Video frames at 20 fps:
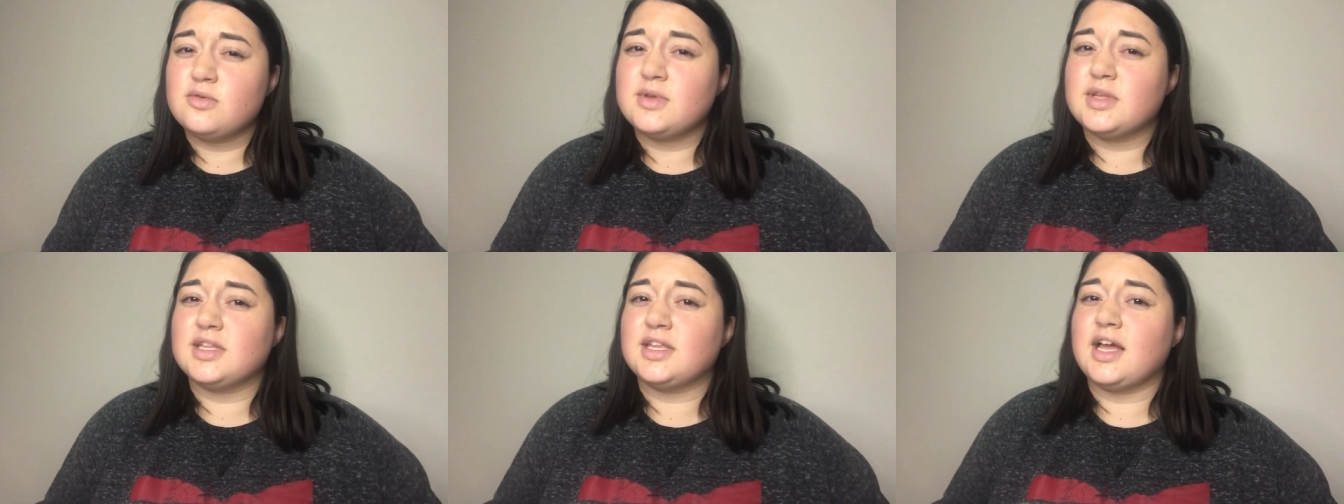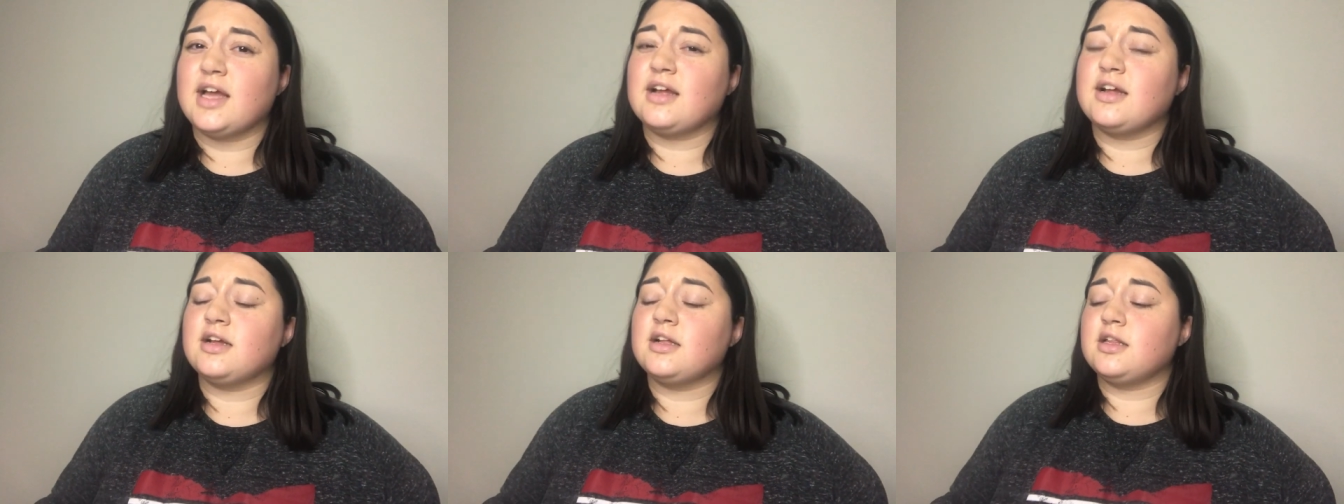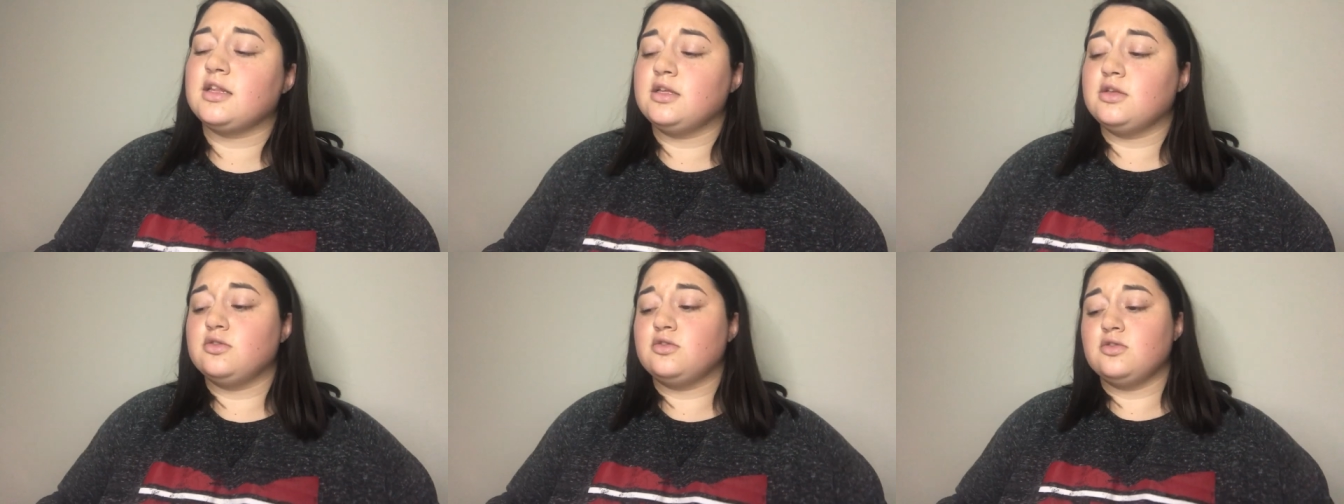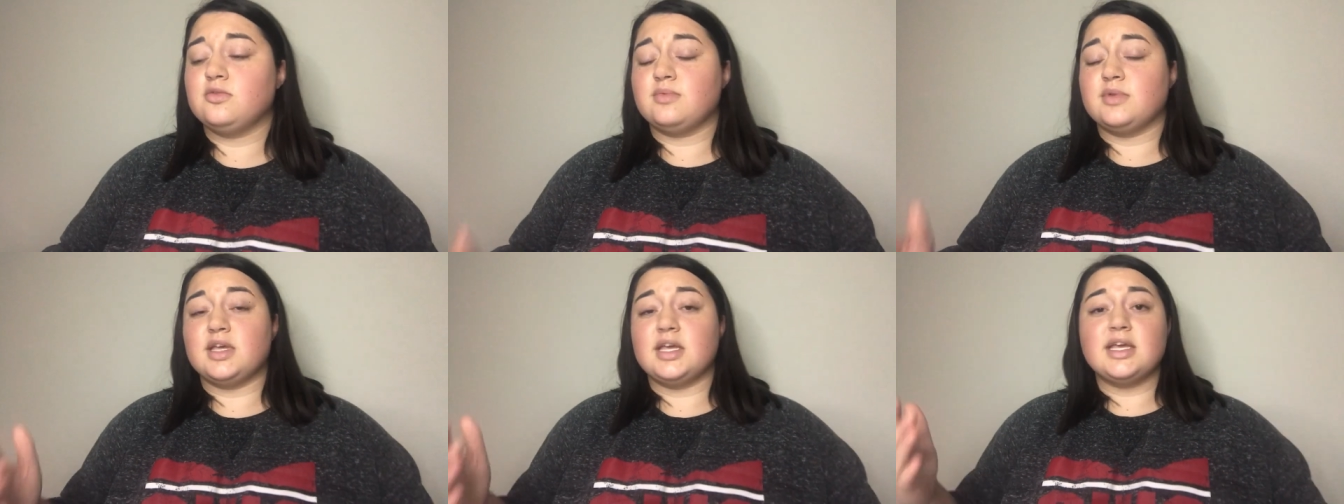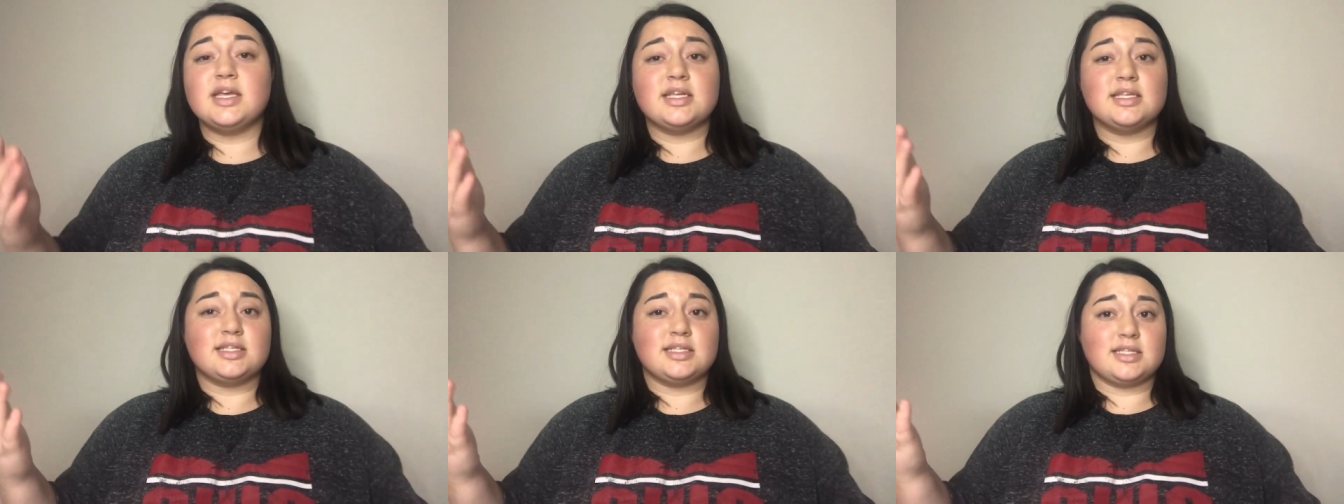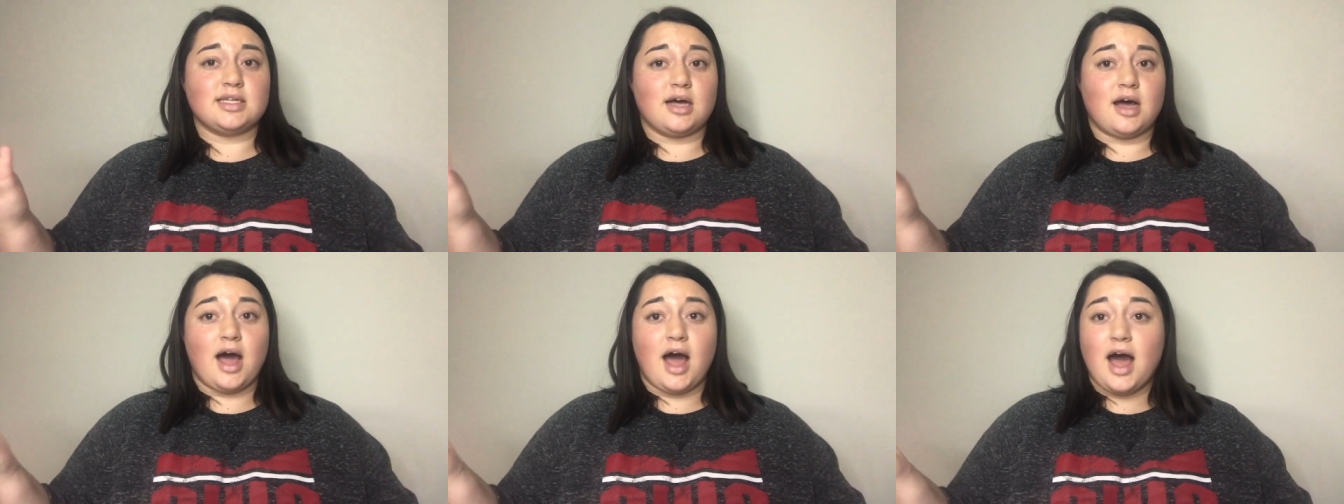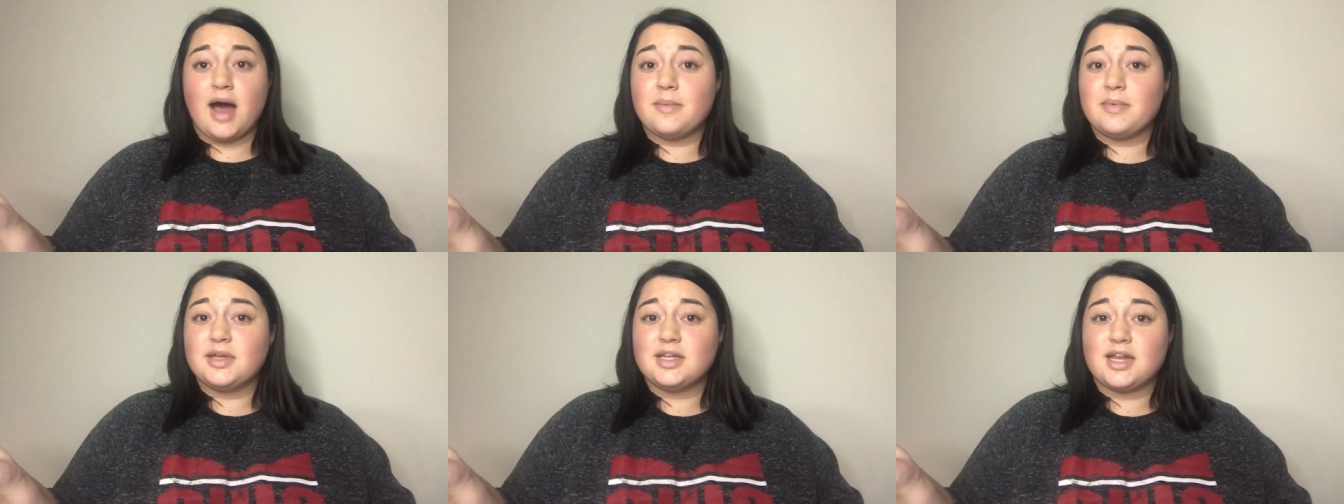and technically YouTube is a
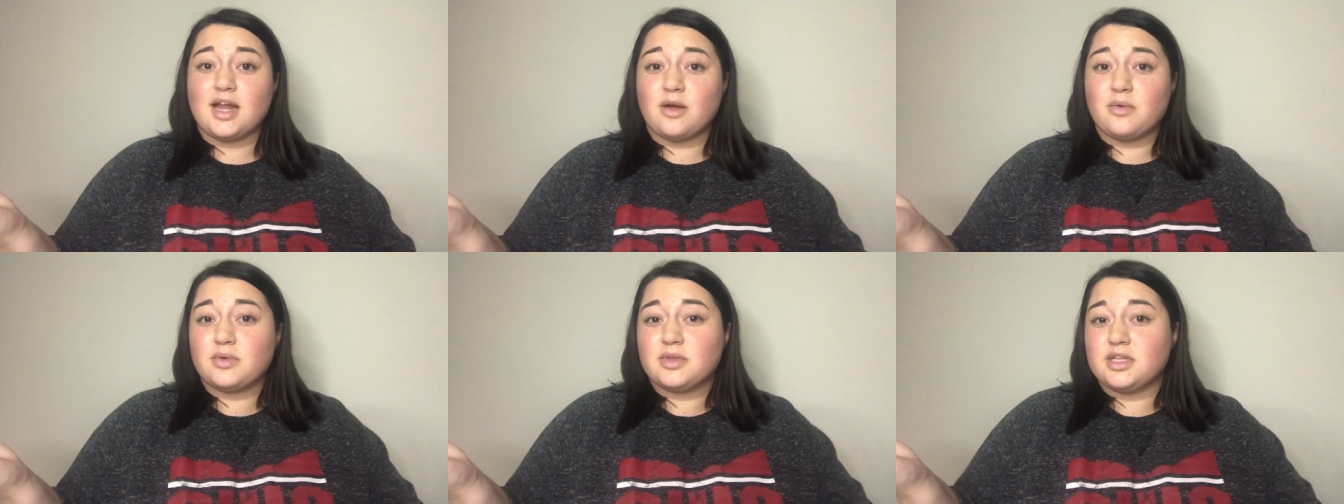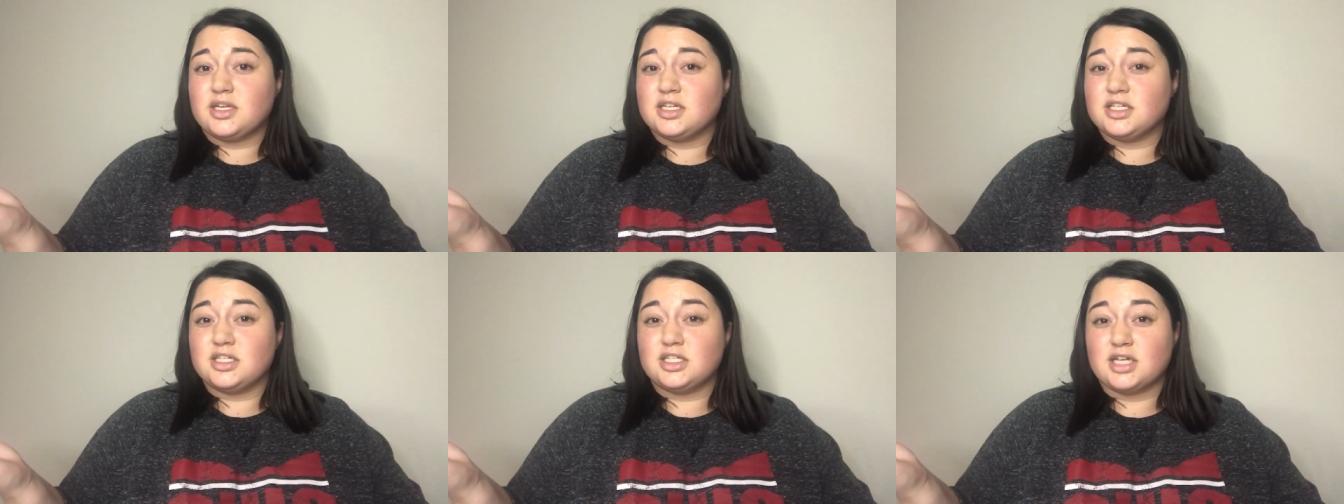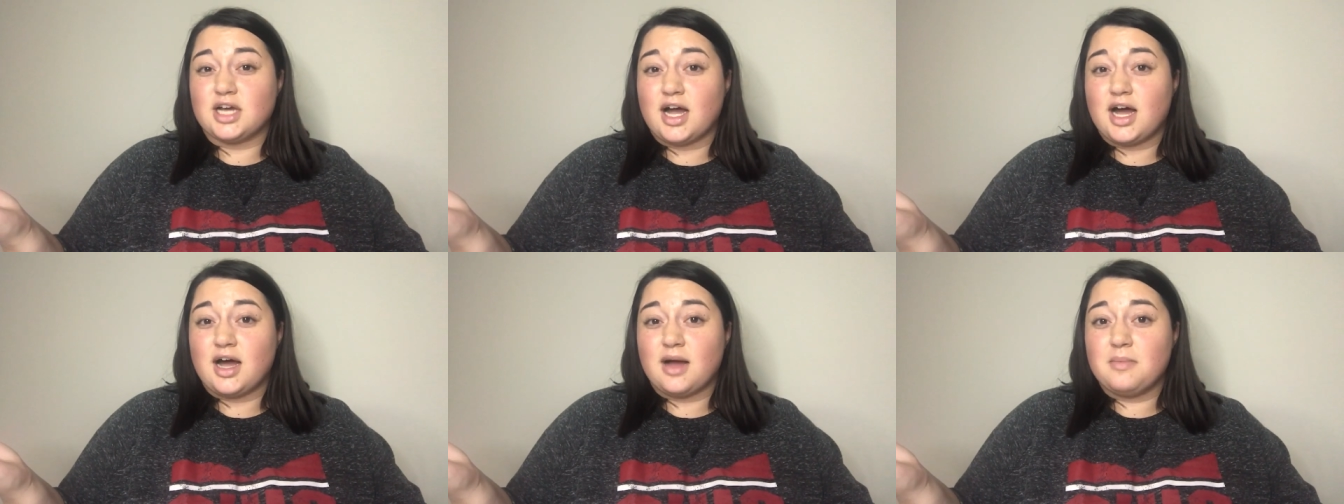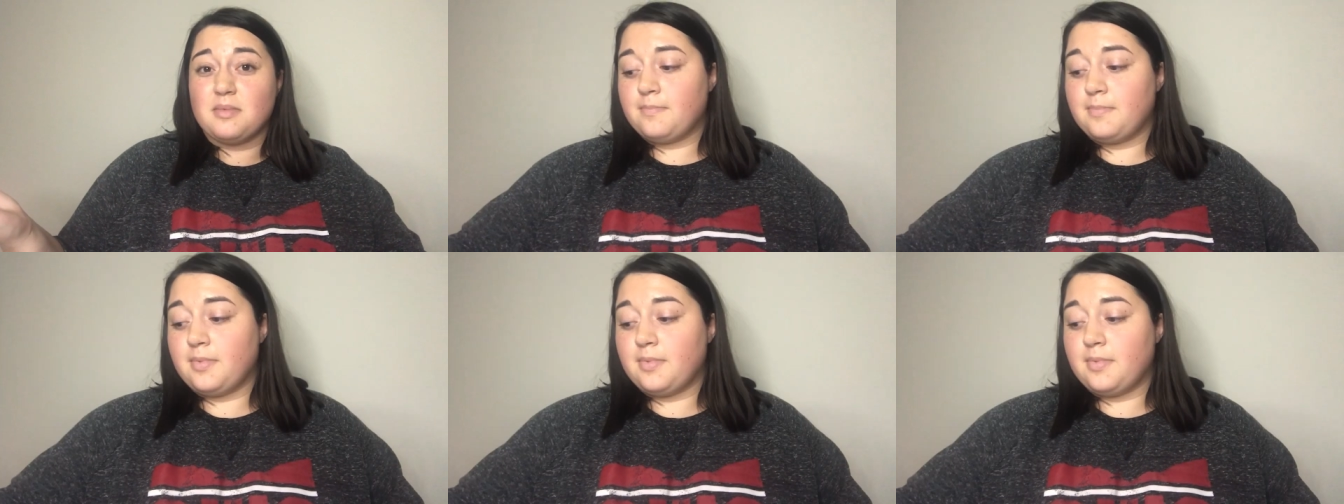hobby, not really a job.